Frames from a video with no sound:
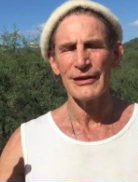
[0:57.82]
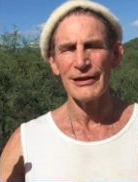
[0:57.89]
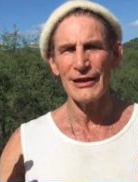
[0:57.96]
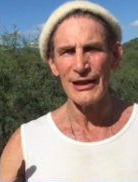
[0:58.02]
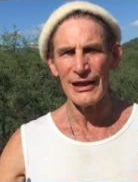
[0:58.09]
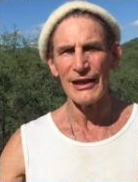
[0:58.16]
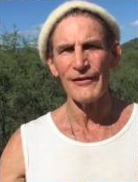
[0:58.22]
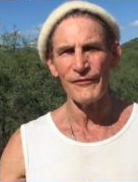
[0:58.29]

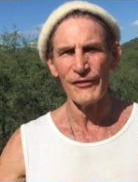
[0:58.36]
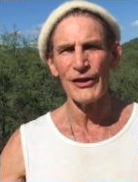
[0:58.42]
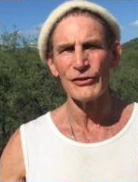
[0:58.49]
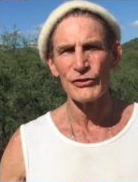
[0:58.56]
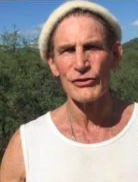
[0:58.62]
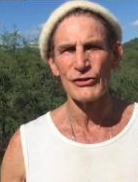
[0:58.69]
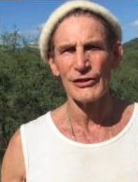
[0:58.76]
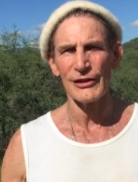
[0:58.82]
key
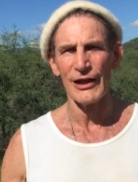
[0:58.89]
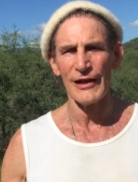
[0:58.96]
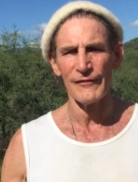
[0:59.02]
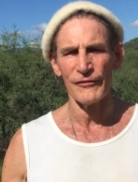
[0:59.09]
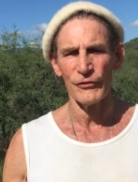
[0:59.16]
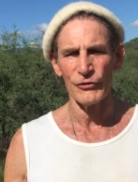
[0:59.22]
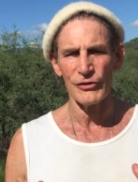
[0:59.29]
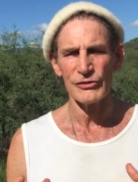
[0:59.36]
features of
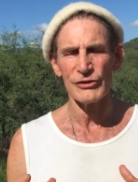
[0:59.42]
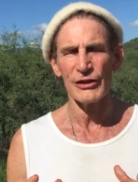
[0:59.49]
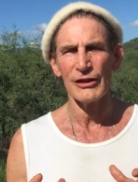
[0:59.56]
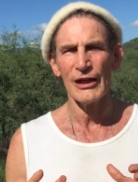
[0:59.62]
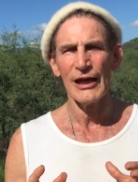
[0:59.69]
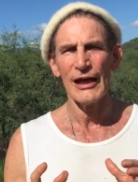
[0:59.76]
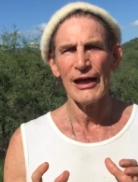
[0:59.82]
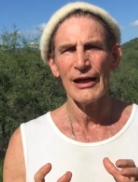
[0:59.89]
live food is it
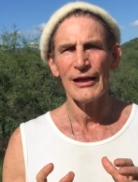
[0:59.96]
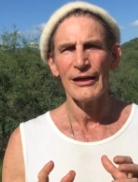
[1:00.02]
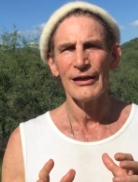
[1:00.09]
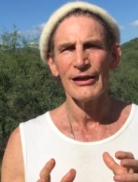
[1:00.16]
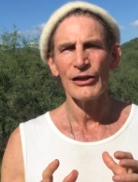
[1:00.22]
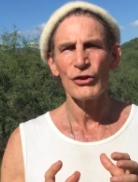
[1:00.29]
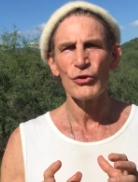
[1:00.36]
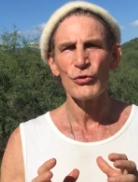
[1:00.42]

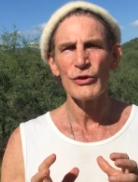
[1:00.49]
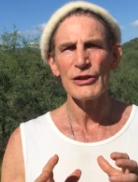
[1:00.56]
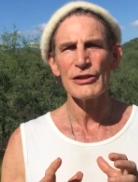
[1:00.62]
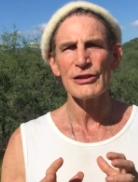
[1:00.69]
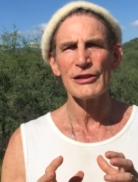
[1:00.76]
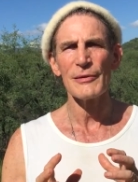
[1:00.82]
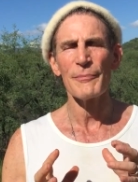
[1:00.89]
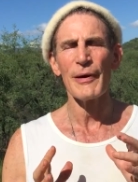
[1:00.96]

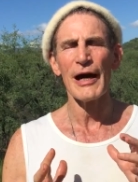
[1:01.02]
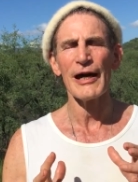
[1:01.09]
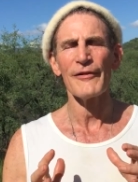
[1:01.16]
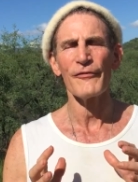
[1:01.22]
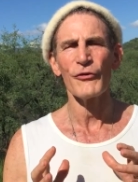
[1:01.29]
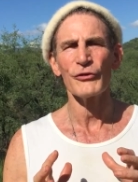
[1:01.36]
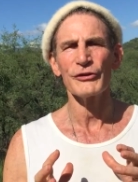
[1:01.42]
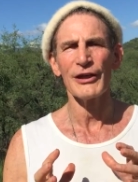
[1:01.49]
increases the
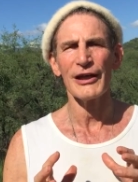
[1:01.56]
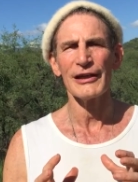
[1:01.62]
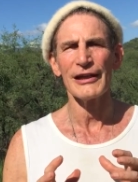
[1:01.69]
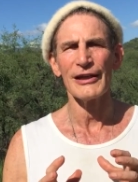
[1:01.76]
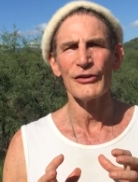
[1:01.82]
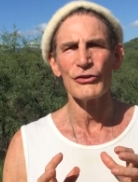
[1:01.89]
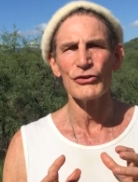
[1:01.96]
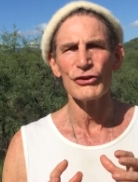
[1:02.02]
biophoton
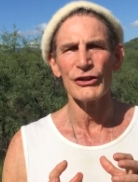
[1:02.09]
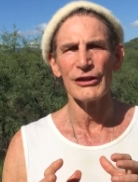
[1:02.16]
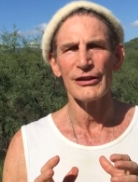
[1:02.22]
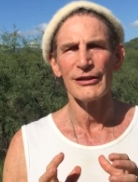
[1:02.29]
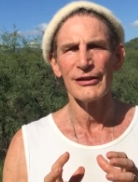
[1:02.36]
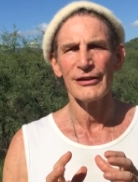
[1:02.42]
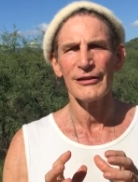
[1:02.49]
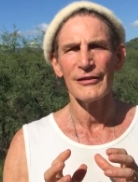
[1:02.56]
energy
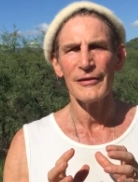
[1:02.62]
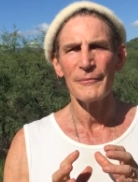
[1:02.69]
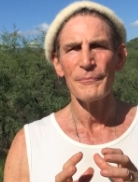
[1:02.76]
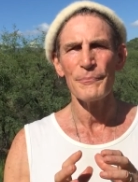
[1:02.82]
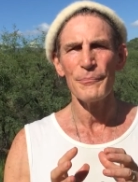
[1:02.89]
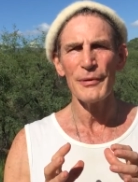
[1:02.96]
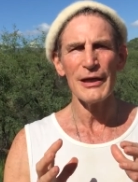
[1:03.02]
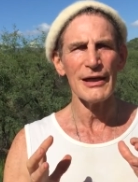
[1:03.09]

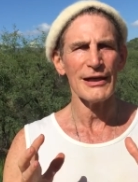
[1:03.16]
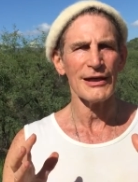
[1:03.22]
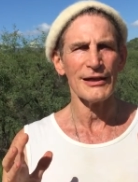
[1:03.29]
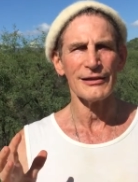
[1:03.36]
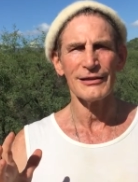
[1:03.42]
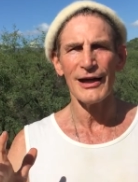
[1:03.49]
big